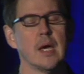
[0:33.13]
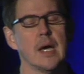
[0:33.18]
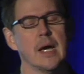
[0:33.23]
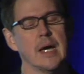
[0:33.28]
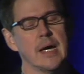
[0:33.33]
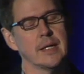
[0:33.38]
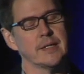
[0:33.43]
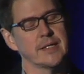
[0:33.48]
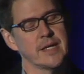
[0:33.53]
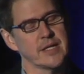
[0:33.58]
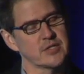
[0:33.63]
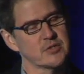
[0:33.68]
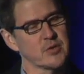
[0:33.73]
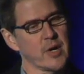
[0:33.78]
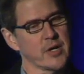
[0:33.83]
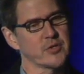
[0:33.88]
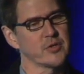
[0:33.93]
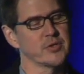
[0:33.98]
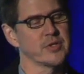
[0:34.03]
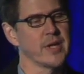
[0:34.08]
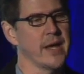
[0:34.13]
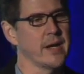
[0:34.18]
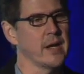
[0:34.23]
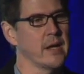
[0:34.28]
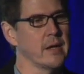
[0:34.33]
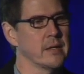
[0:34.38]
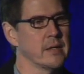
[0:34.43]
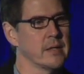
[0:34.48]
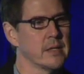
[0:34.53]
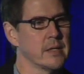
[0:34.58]
uh, takes structured
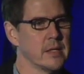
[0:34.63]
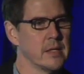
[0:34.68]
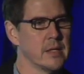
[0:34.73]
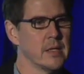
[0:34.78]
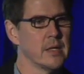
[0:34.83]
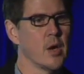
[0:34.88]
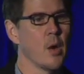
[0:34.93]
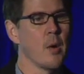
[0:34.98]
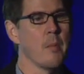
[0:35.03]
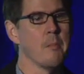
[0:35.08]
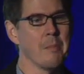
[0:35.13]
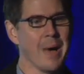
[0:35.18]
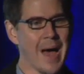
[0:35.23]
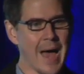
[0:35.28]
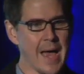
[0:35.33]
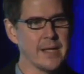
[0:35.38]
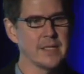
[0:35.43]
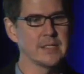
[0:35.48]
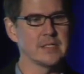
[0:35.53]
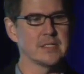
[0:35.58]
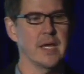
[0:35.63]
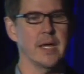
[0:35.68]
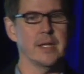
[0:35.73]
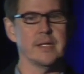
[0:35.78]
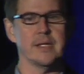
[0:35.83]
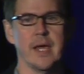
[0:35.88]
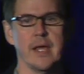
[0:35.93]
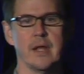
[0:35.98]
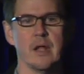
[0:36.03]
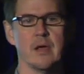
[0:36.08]
data, mines
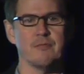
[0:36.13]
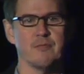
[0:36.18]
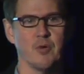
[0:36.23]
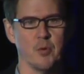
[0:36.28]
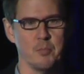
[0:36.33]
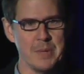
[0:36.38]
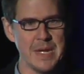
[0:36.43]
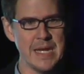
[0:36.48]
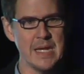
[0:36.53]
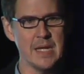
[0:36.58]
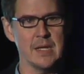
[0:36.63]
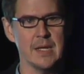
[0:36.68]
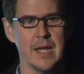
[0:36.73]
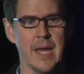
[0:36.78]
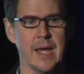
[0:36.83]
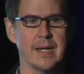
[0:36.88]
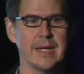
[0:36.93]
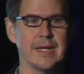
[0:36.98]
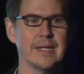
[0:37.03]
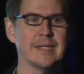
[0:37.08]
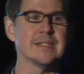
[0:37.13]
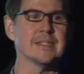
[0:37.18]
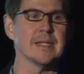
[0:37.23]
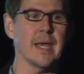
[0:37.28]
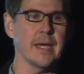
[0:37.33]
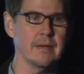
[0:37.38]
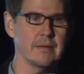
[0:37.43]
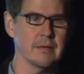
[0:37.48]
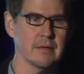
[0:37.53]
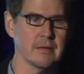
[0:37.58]
that data for meaning and
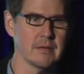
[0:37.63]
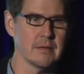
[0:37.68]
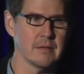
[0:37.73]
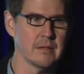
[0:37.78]
insight,